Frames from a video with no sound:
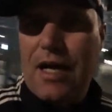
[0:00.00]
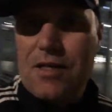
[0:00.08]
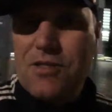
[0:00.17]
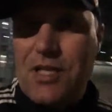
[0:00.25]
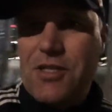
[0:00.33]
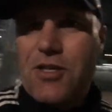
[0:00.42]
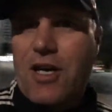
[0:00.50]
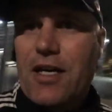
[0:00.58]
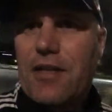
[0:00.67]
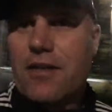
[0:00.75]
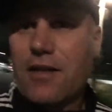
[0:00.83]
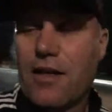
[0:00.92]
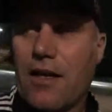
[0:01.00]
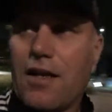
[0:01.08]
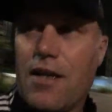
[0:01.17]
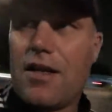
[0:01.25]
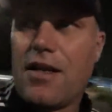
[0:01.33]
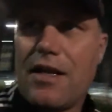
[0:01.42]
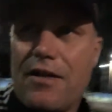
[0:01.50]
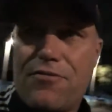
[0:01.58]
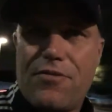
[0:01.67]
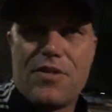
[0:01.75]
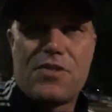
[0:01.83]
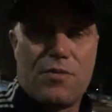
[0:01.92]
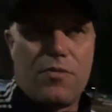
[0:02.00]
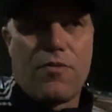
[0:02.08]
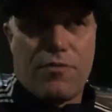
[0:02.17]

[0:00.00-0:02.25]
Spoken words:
since I left,